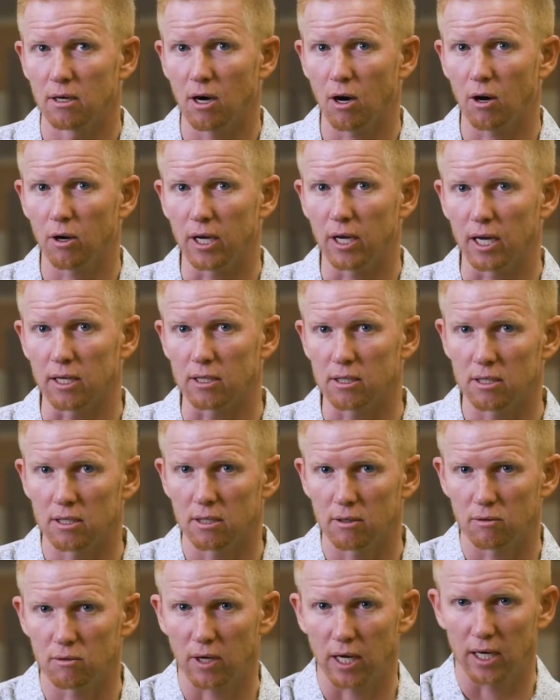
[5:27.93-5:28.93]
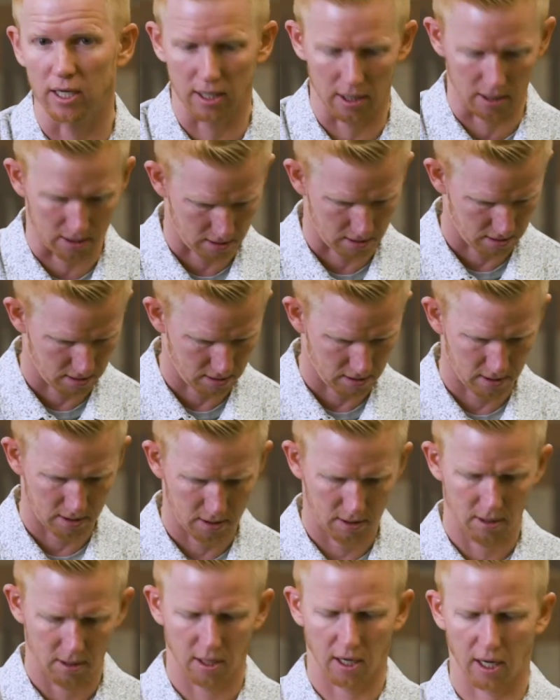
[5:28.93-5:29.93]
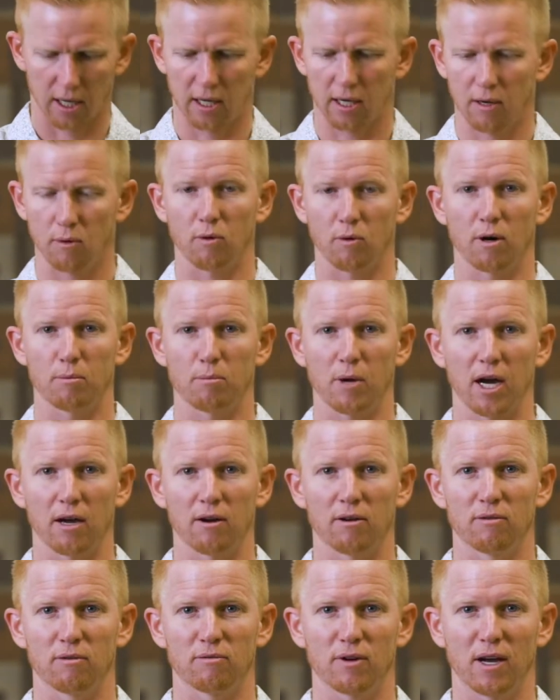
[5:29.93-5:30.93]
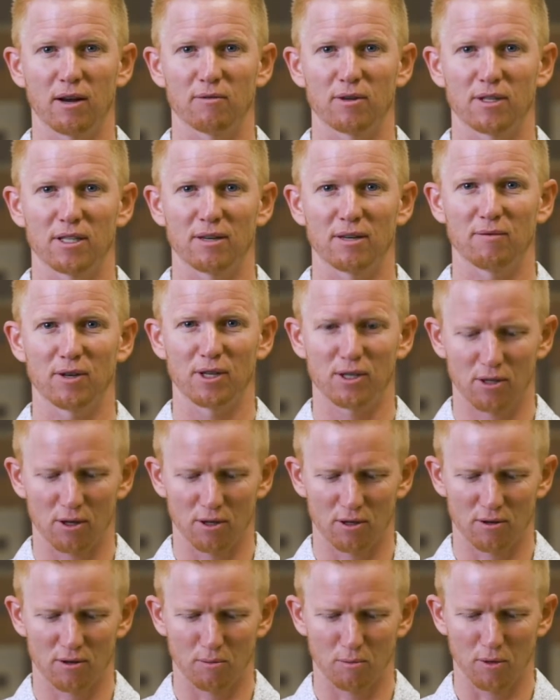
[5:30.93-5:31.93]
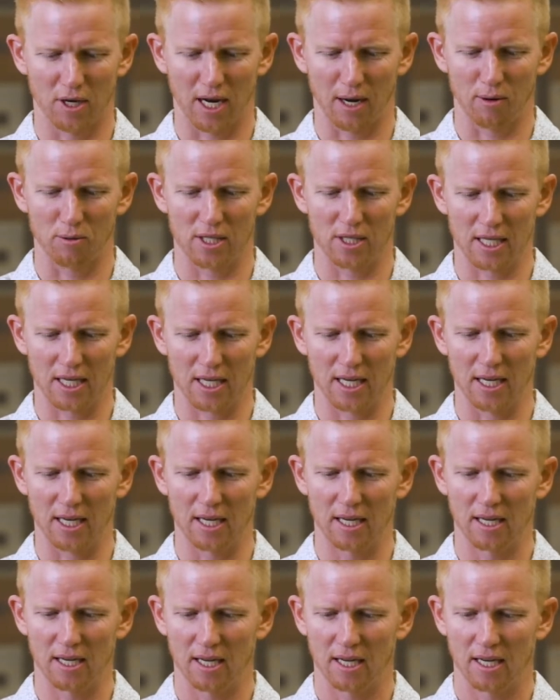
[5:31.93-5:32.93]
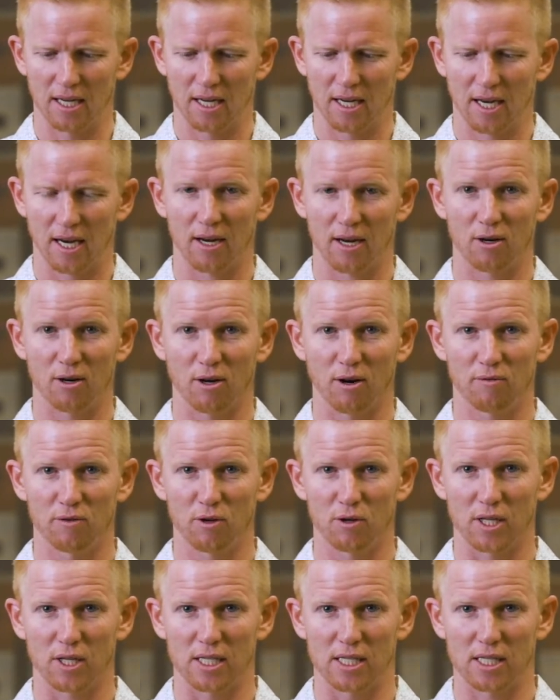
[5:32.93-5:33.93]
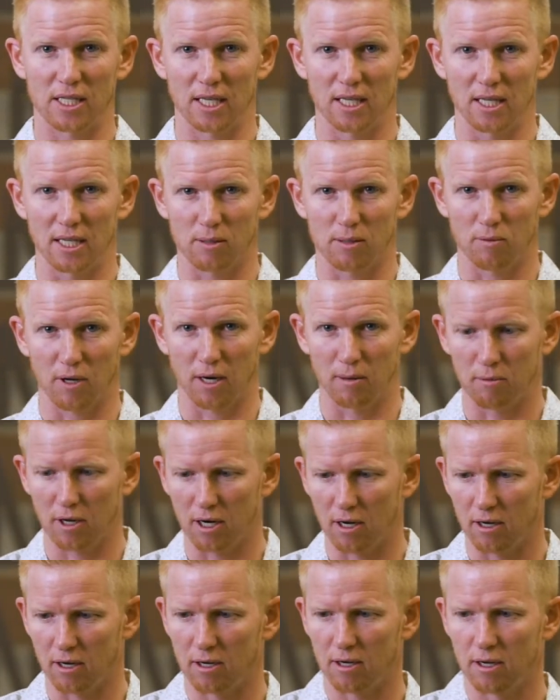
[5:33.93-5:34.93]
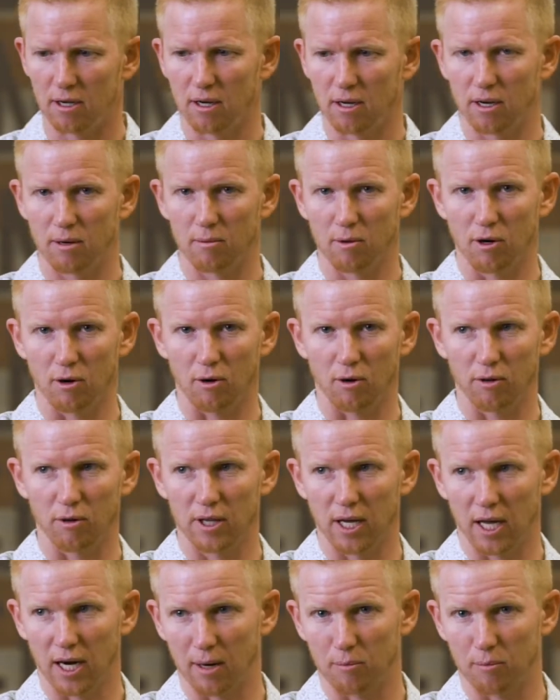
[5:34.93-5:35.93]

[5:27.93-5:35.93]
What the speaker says: Oh, yes, right here. I think of one of my favorite TV shows from when I was a kid. I don't know if you can see this, but I'm gonna hold that